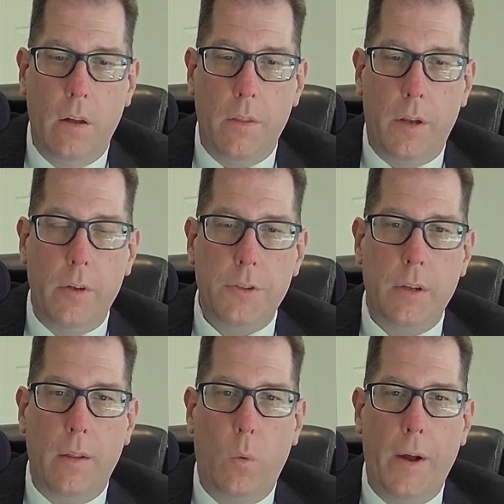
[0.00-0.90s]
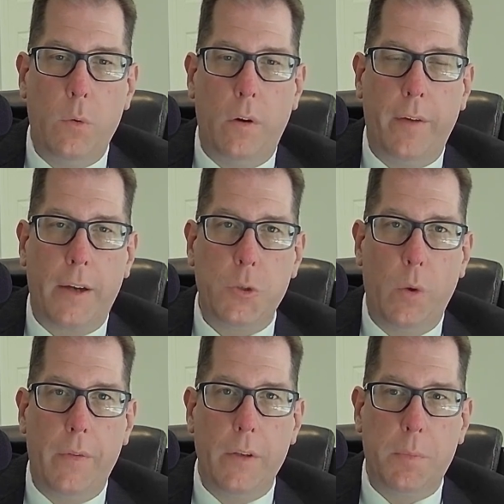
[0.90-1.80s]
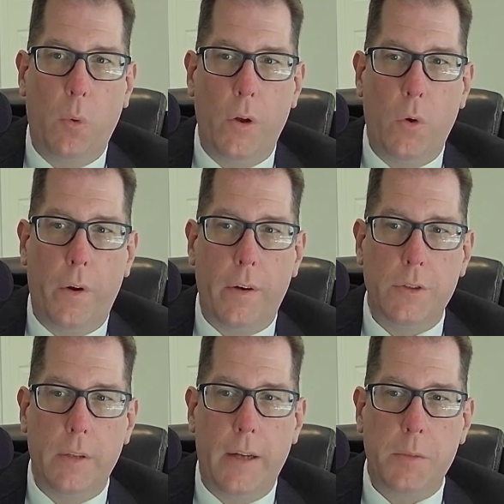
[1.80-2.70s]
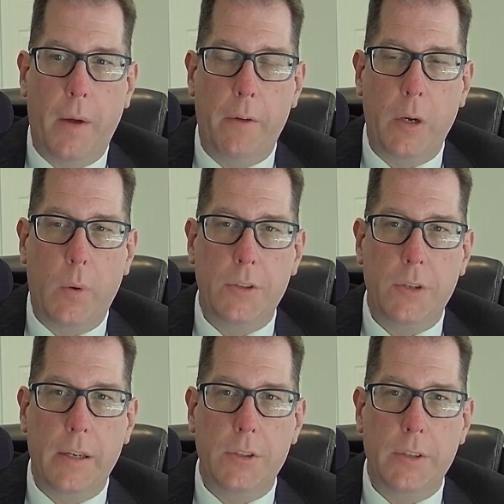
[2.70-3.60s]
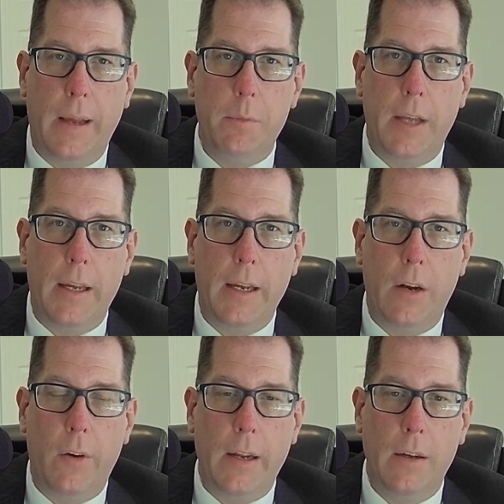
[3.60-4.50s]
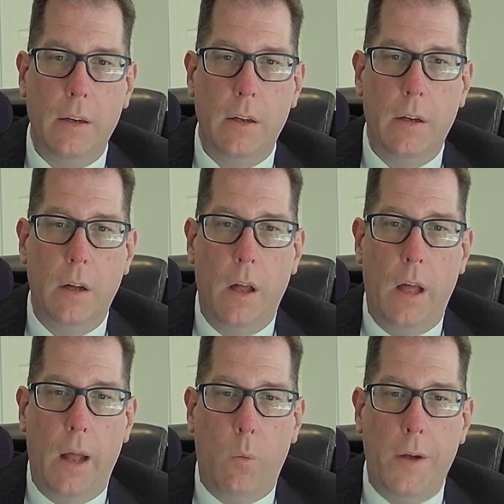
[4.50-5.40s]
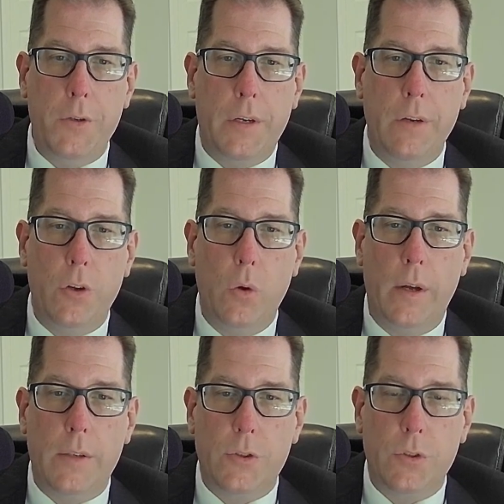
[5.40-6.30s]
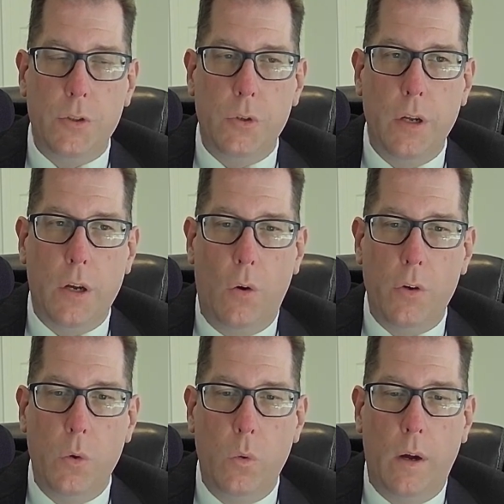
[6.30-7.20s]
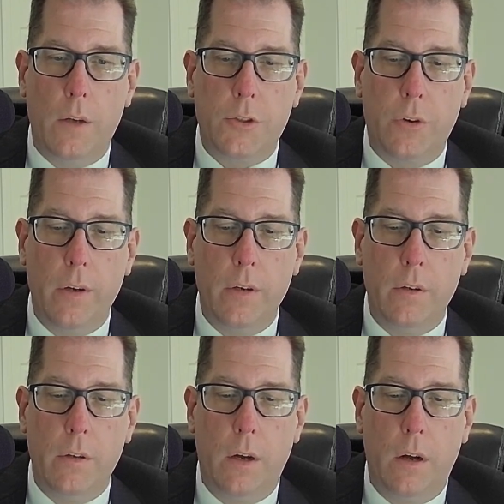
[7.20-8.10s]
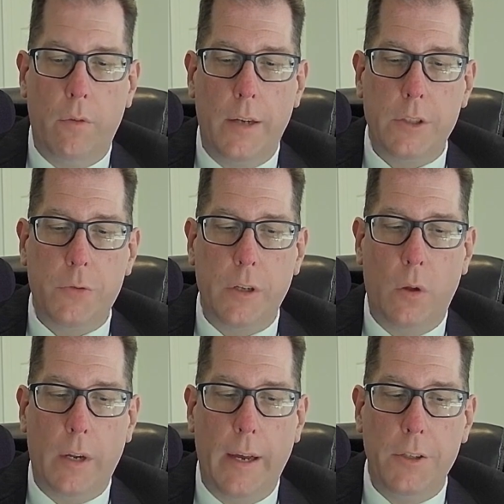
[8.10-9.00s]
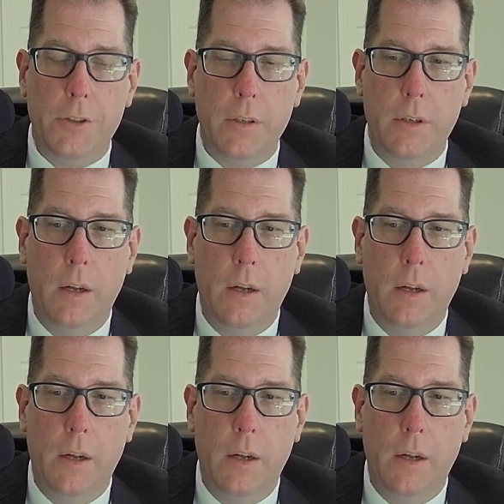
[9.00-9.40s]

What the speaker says: There is another way to effectuate these board orders, and that's by requesting a same-day hearing. And what you can do is you can go to a certain registry location.